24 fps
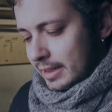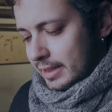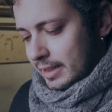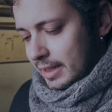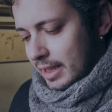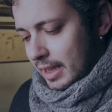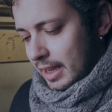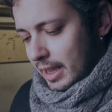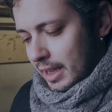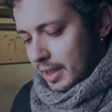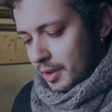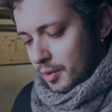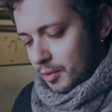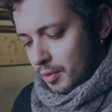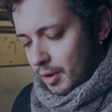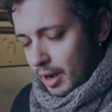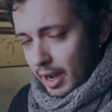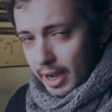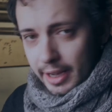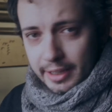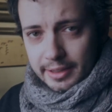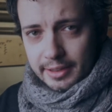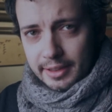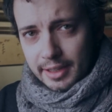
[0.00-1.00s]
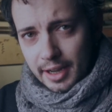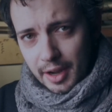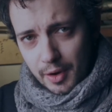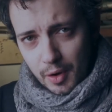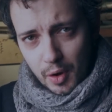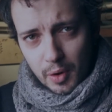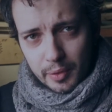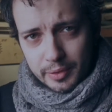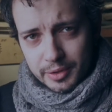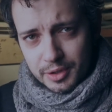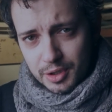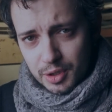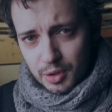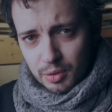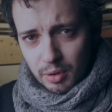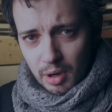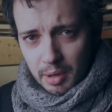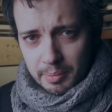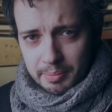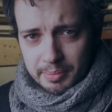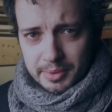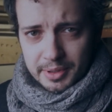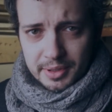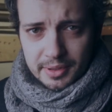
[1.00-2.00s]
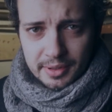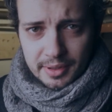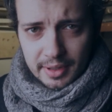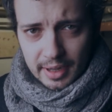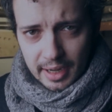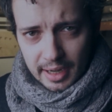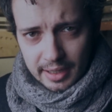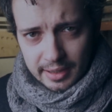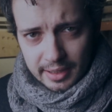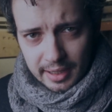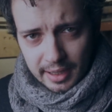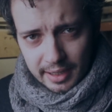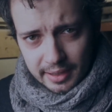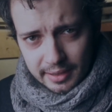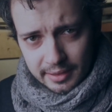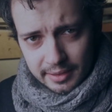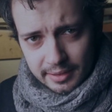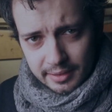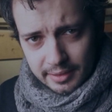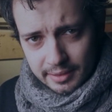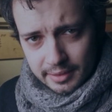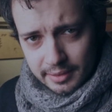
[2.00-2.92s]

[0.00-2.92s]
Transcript: they write their own scripts and then